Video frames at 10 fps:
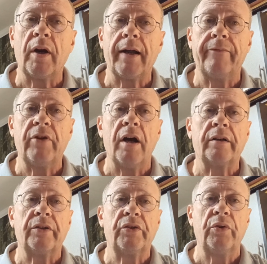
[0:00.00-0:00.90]
I've talked
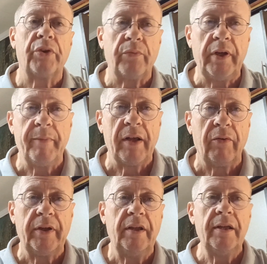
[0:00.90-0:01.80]
to two or three, but
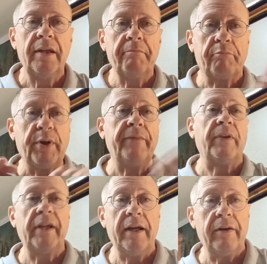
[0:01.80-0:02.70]
only
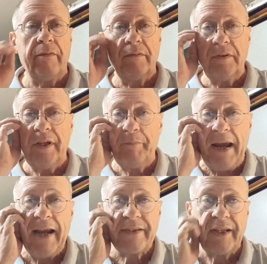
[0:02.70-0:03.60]
briefly, in
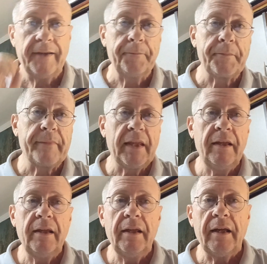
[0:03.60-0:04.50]
passing.
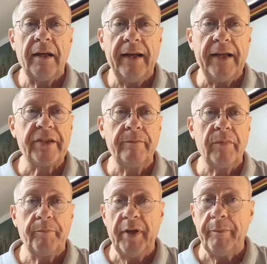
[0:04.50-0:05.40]
I asked
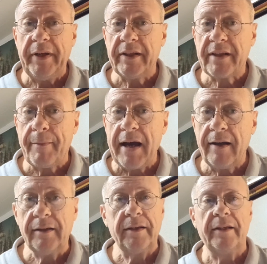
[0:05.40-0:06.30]
them, "Filipinas kaba?"
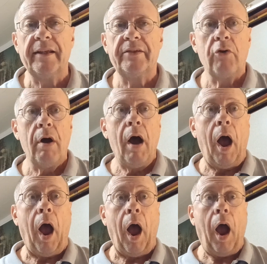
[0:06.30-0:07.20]
And they said, "Oh,
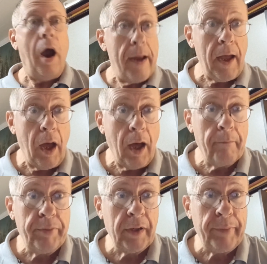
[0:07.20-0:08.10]
yeah,
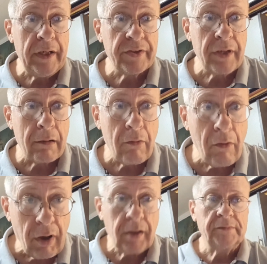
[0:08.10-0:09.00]
Filipinas knuckle."
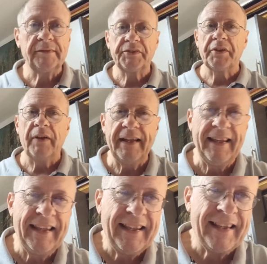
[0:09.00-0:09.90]
So
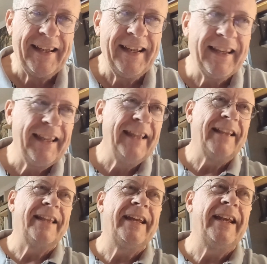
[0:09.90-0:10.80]
they
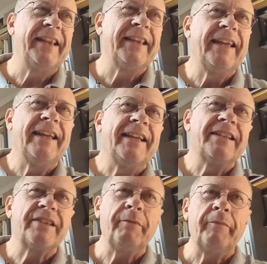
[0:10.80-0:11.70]
get,
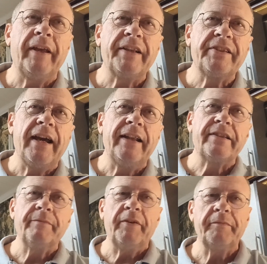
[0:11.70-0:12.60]
some of them get excited,
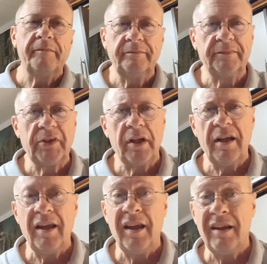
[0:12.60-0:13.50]
some of them
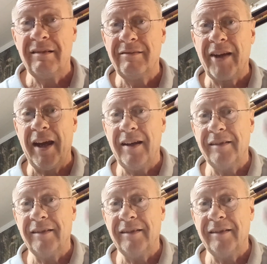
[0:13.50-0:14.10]
like, okay.